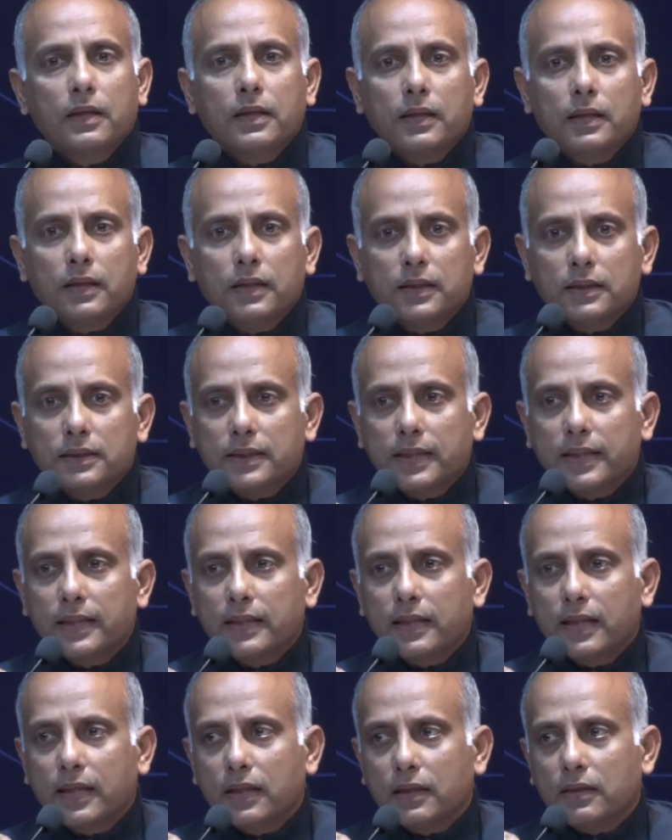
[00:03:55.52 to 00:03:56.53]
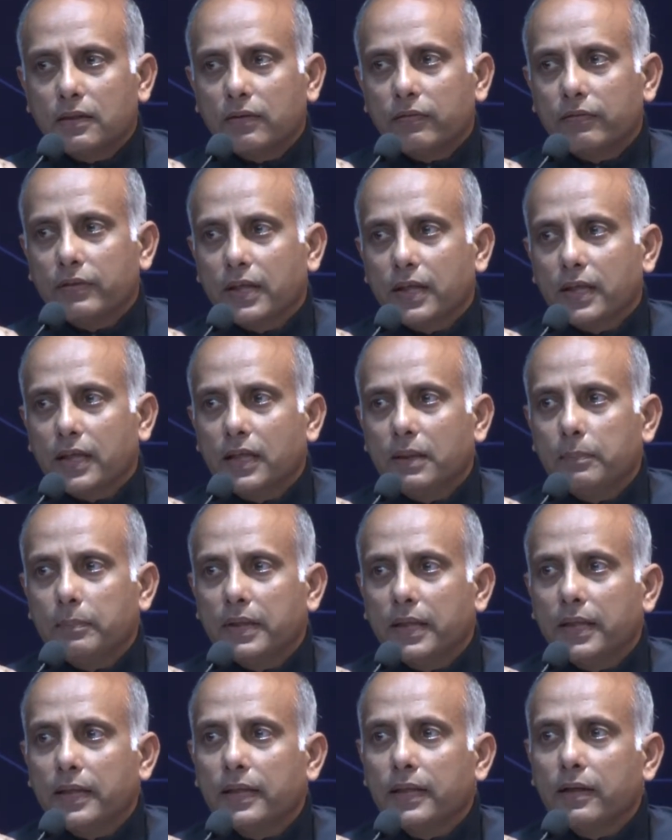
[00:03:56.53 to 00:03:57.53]
He said that uh, we are
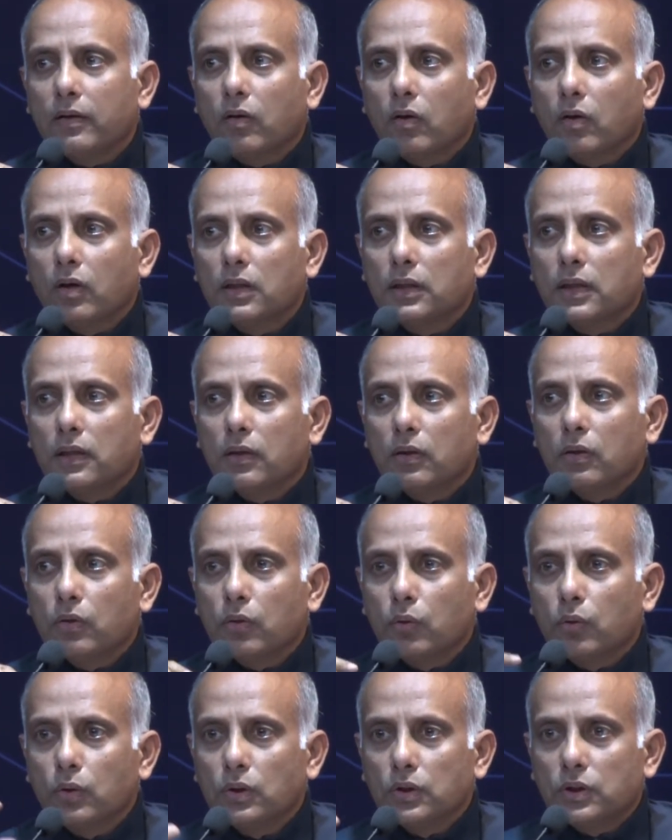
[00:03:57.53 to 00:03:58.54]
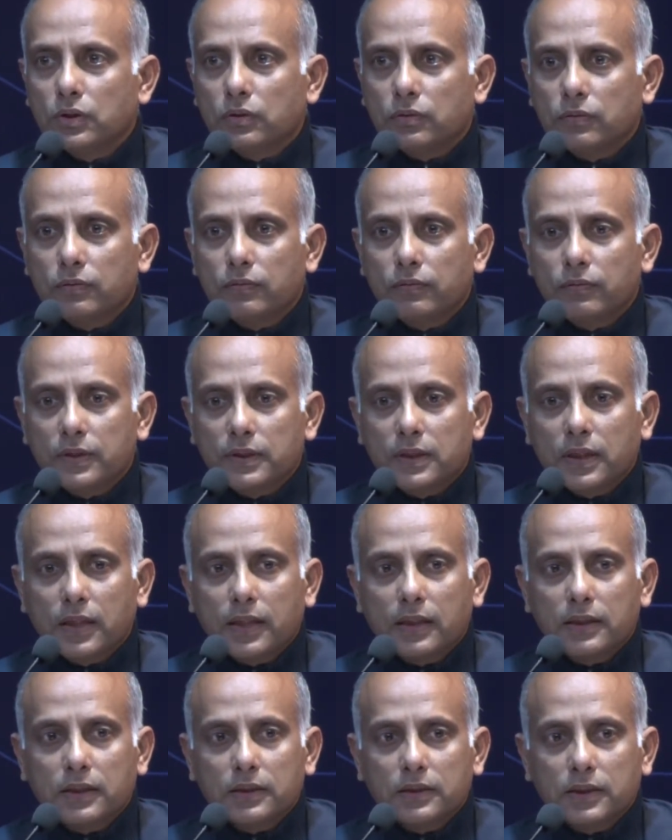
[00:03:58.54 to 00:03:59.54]
eliminating all the roles which are
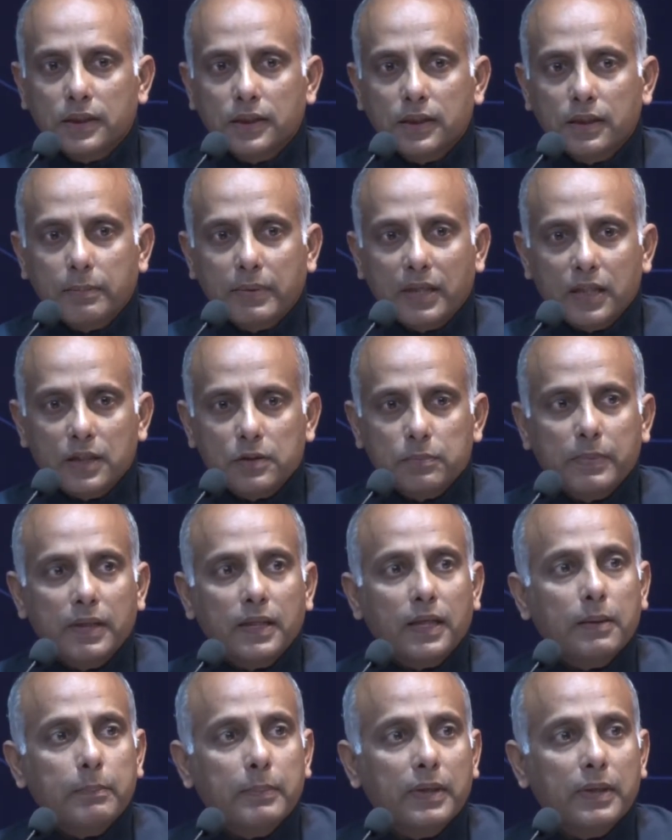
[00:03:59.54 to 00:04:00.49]
in the senior management and